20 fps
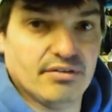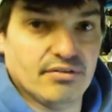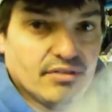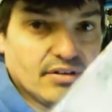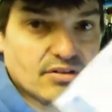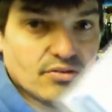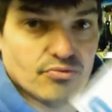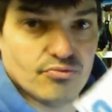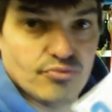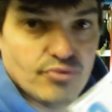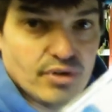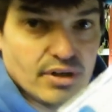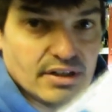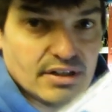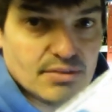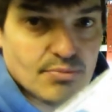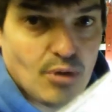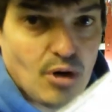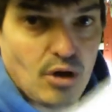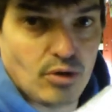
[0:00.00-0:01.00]
these are really
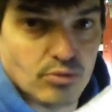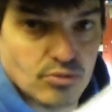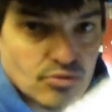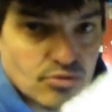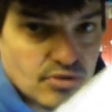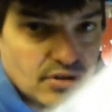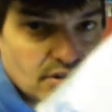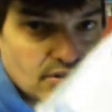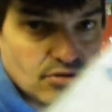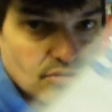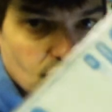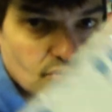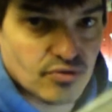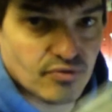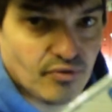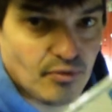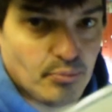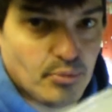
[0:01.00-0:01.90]
small ones, these are just for